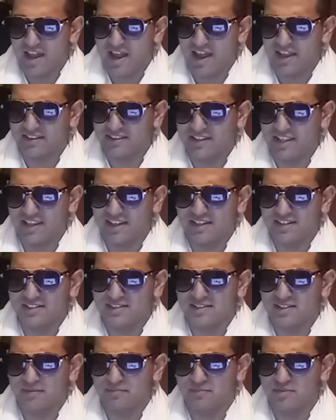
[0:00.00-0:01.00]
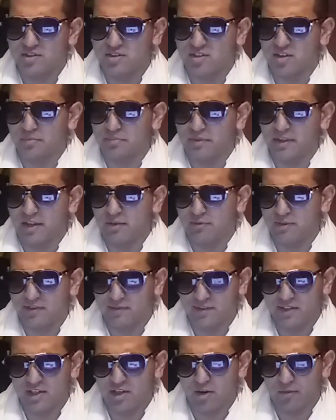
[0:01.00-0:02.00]
I think something
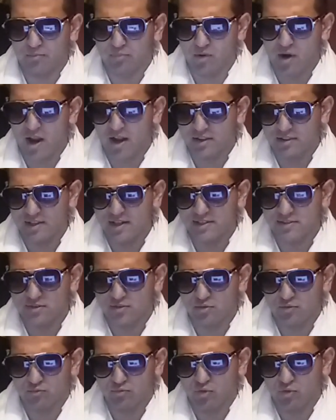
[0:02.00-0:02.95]
with, you know, Brock Lesnar,